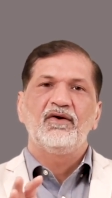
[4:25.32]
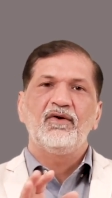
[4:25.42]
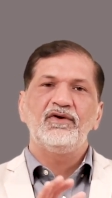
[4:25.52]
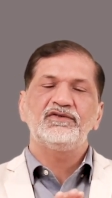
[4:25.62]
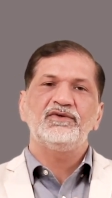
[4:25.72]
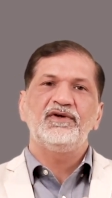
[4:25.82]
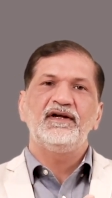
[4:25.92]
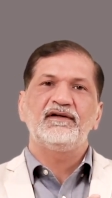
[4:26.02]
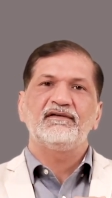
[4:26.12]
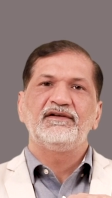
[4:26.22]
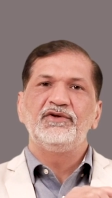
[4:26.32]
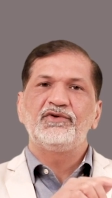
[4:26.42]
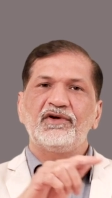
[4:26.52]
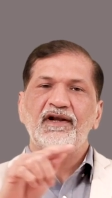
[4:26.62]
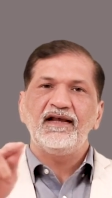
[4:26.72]
Also it
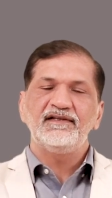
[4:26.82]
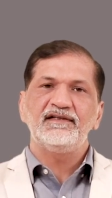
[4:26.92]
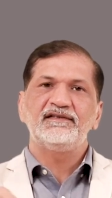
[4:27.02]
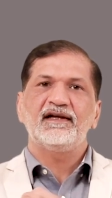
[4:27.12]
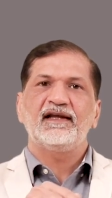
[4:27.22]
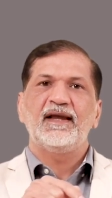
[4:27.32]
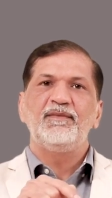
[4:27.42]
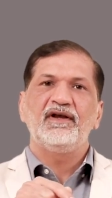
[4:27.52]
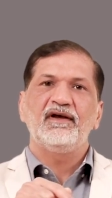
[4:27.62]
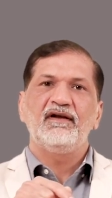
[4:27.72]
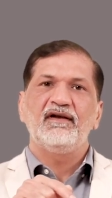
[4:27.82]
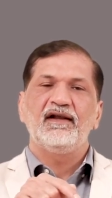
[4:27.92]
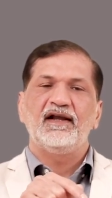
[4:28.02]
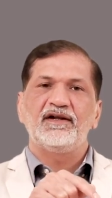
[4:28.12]
neutralizes the chemical